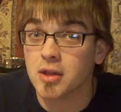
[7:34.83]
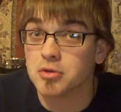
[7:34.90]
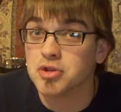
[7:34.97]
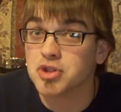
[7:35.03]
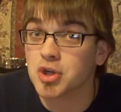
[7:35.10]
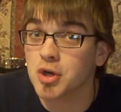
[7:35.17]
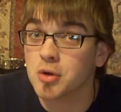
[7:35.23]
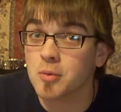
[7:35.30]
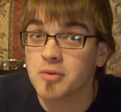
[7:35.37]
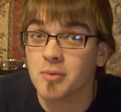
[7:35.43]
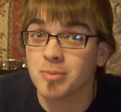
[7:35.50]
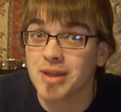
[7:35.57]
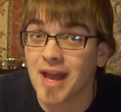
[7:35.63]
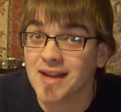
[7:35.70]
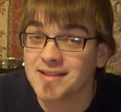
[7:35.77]
Shirt with a
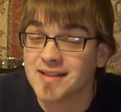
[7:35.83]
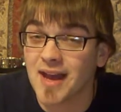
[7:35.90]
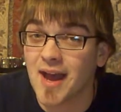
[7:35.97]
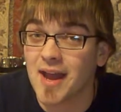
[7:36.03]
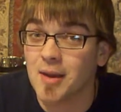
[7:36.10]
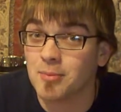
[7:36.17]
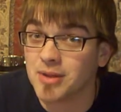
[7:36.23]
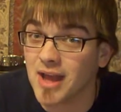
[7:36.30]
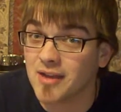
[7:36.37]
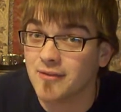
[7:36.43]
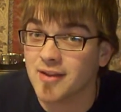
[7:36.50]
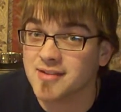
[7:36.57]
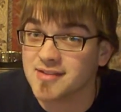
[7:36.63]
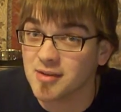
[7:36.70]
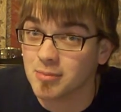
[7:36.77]
black tie, a black
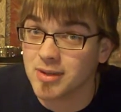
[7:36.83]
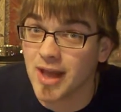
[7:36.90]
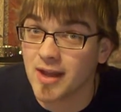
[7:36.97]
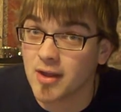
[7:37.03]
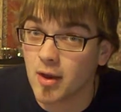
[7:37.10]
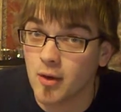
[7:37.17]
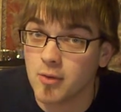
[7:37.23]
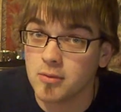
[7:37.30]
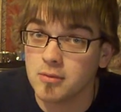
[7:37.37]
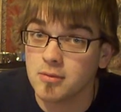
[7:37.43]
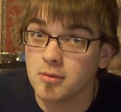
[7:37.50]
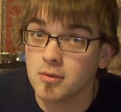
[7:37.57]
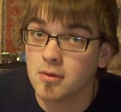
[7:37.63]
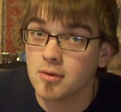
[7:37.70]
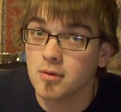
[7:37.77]
vest, and a black coat.
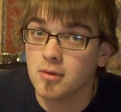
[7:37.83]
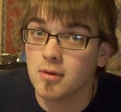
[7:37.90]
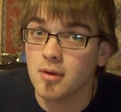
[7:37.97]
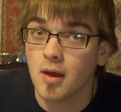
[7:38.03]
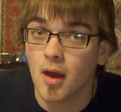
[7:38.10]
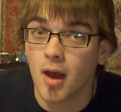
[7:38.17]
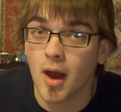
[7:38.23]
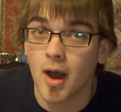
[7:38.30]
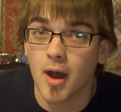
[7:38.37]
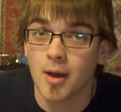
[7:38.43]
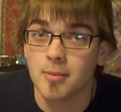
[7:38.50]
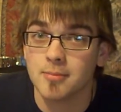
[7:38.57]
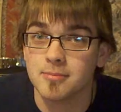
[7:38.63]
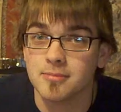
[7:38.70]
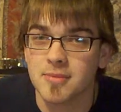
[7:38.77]

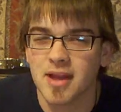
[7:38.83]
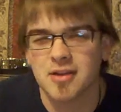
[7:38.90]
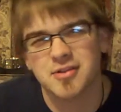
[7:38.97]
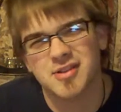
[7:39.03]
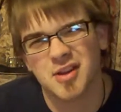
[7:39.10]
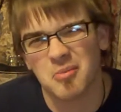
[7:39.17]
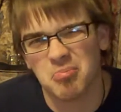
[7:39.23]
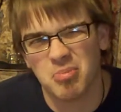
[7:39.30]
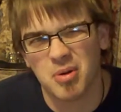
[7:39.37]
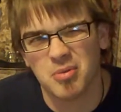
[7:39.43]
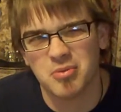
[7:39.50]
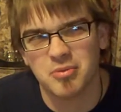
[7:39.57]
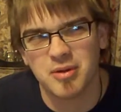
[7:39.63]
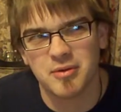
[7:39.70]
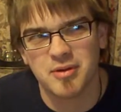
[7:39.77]
Kind of looks like a
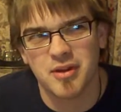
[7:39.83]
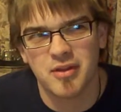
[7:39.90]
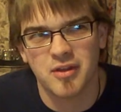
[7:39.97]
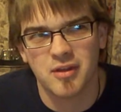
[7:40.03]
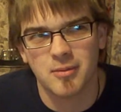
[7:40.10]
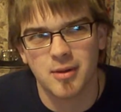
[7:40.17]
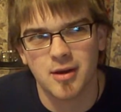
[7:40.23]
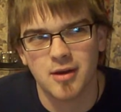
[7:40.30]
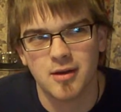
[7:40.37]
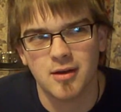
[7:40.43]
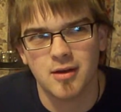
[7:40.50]
bumblebee when I think about it.